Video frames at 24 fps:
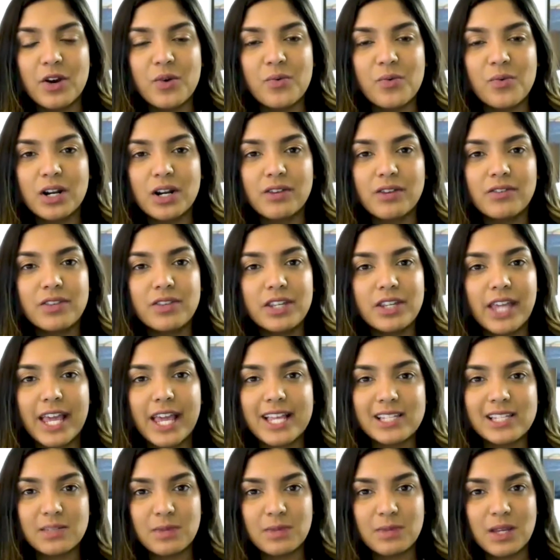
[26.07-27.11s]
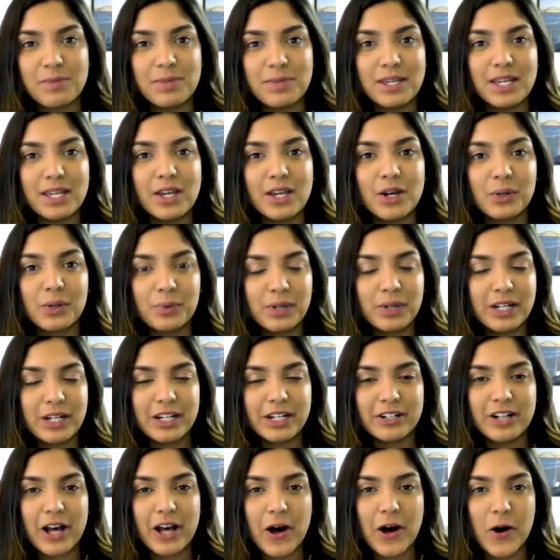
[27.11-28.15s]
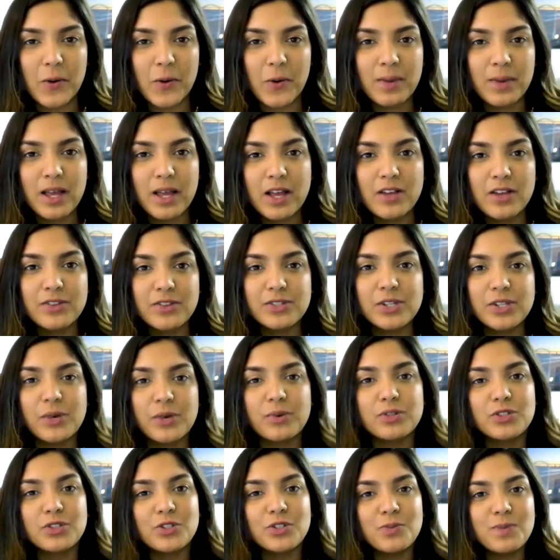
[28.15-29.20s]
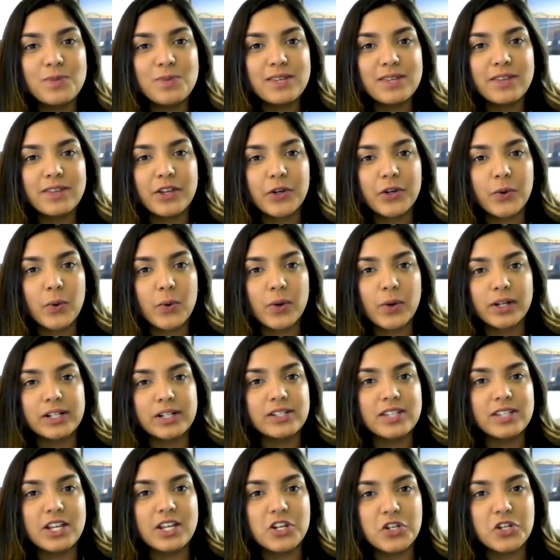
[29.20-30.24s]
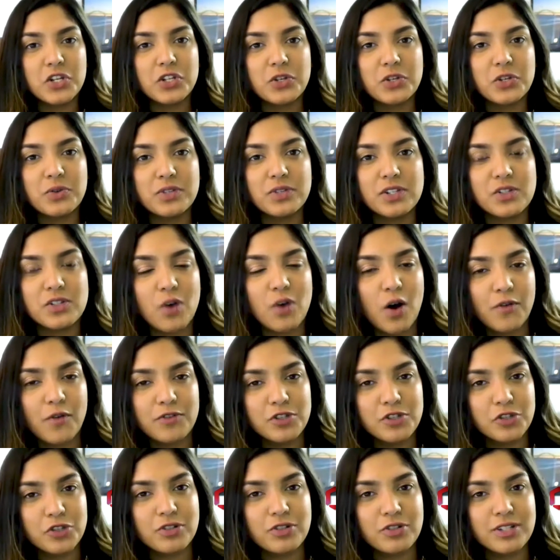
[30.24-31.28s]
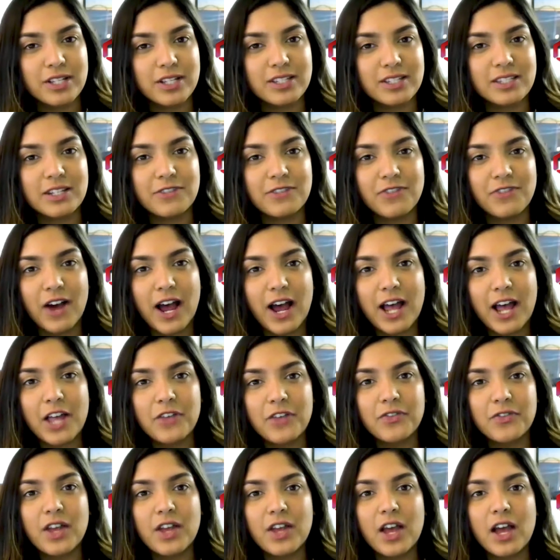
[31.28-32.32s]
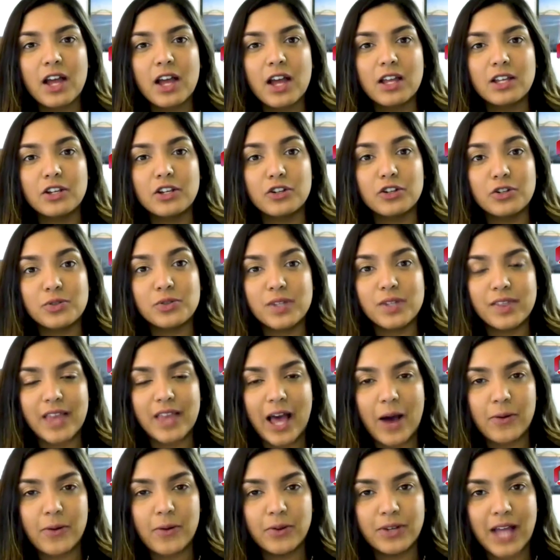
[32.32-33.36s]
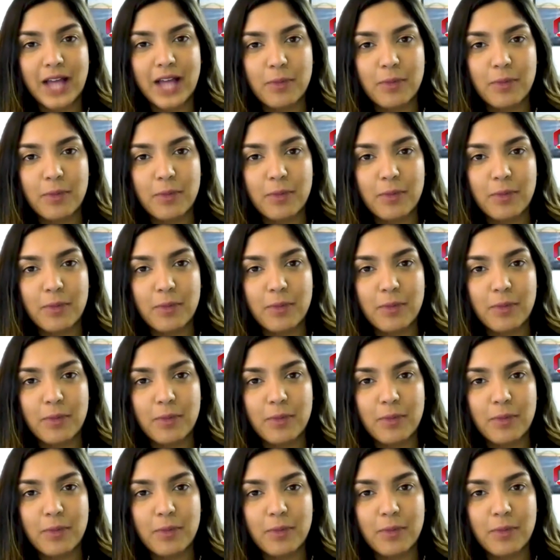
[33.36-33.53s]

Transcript: Whatever the case may be, we're here to help. So assuming that your organization uses Office 365, you're using the Outlook